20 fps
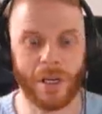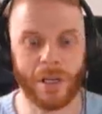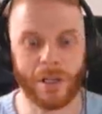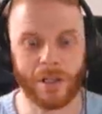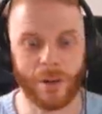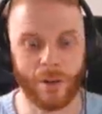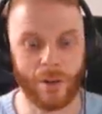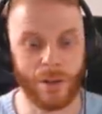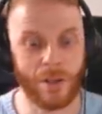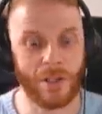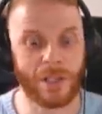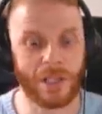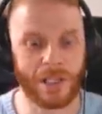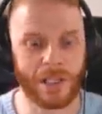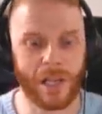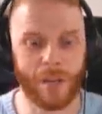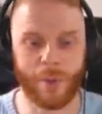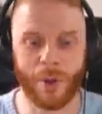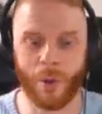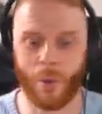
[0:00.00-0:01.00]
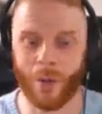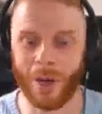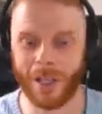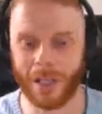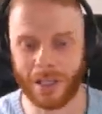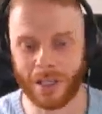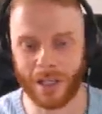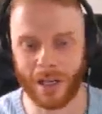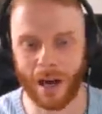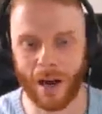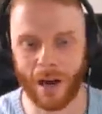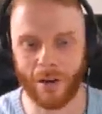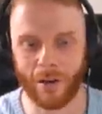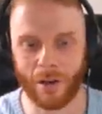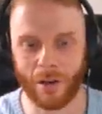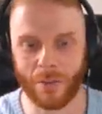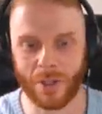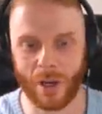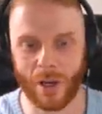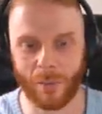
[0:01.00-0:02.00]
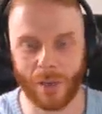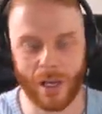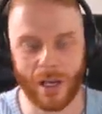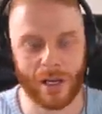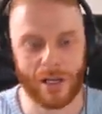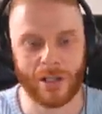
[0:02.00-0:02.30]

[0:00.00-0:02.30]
So use this template when the scenario comes up